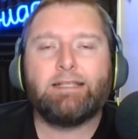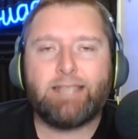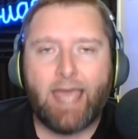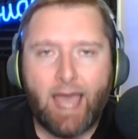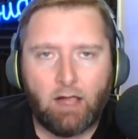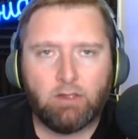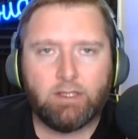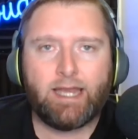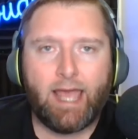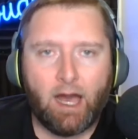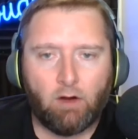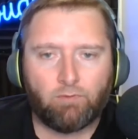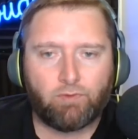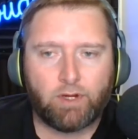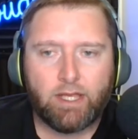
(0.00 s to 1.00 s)
Talon
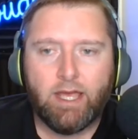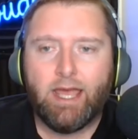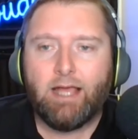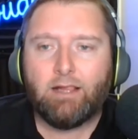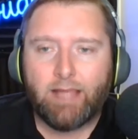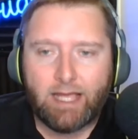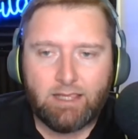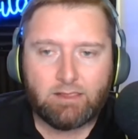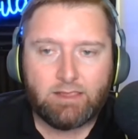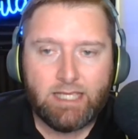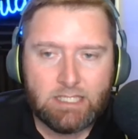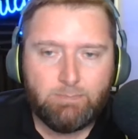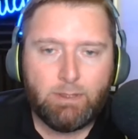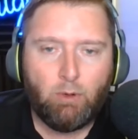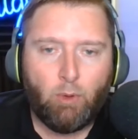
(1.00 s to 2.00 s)
Alfrey let,
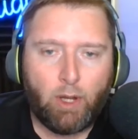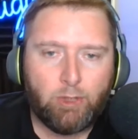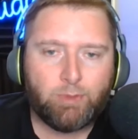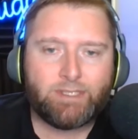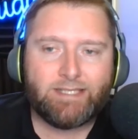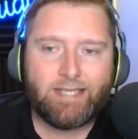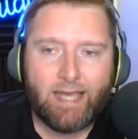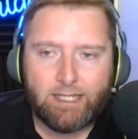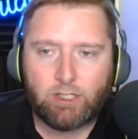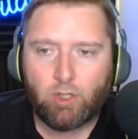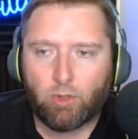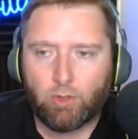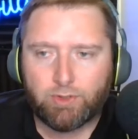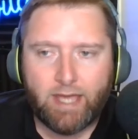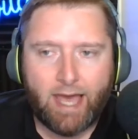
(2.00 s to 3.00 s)
leads BYU with 10
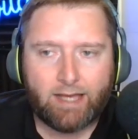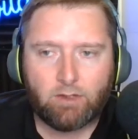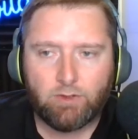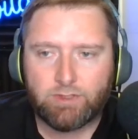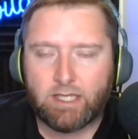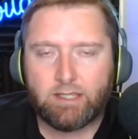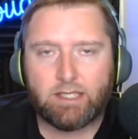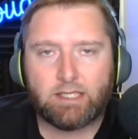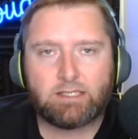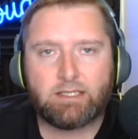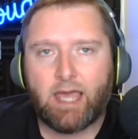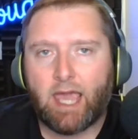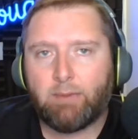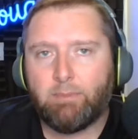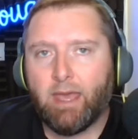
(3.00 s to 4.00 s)
total tackles in this
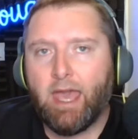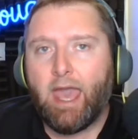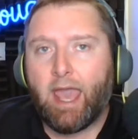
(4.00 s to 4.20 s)
game.